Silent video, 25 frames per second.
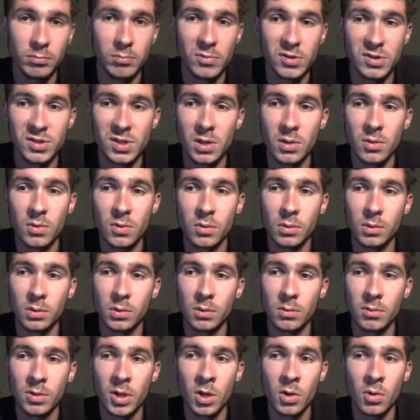So
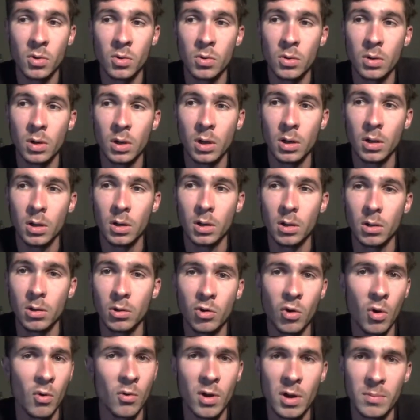no
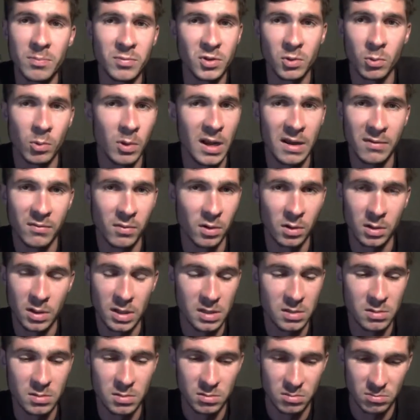grown-ups or whatever
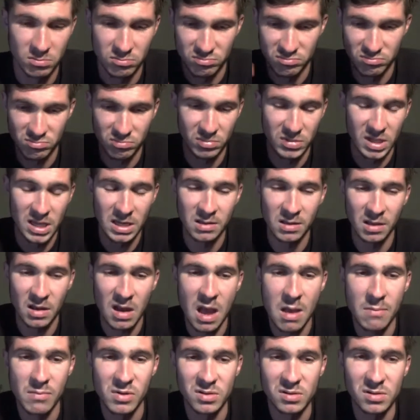can get in the
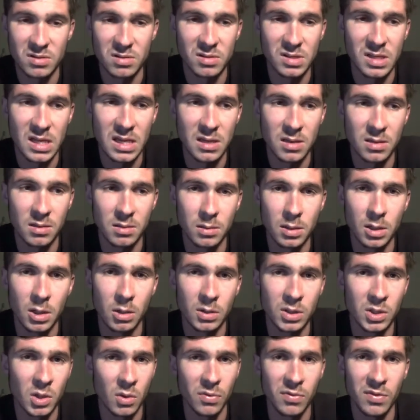comments and say, you know,
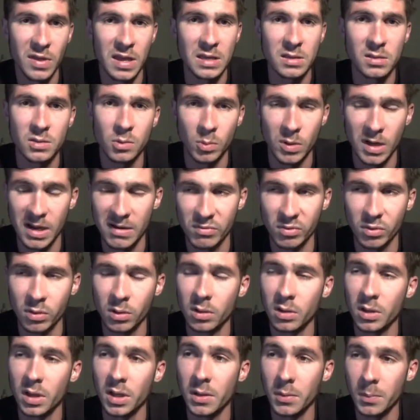adult things or whatever,
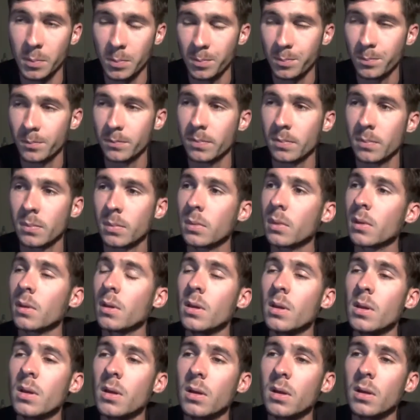you know.
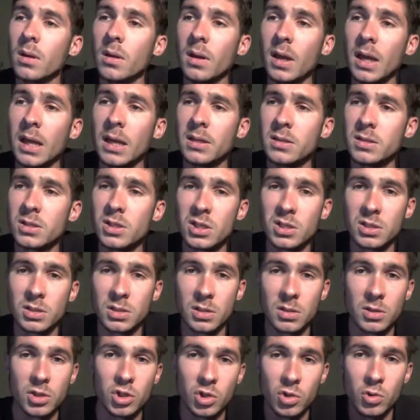And it's
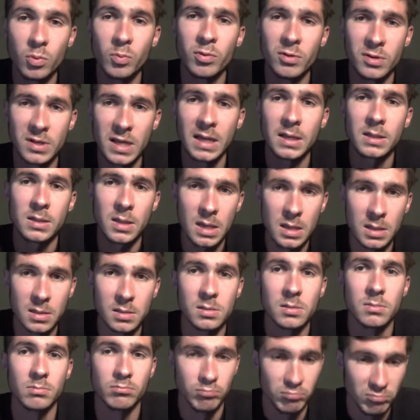just to protect
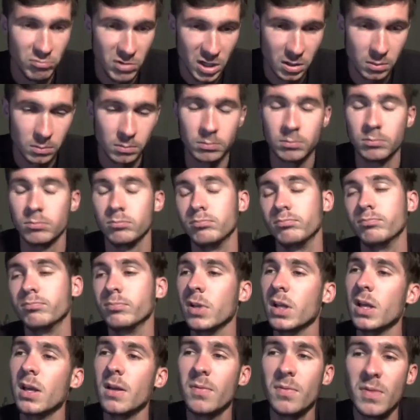kids, you know.
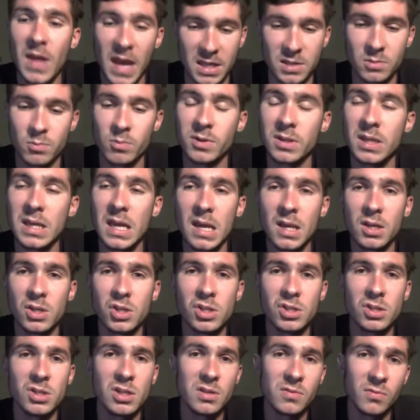That's what the
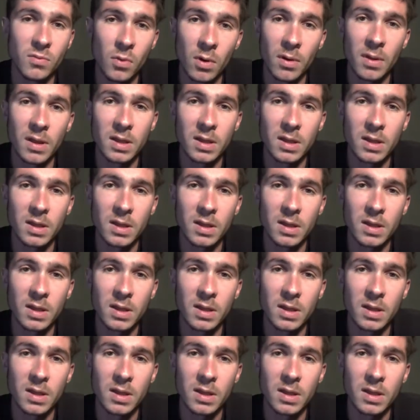agency's for.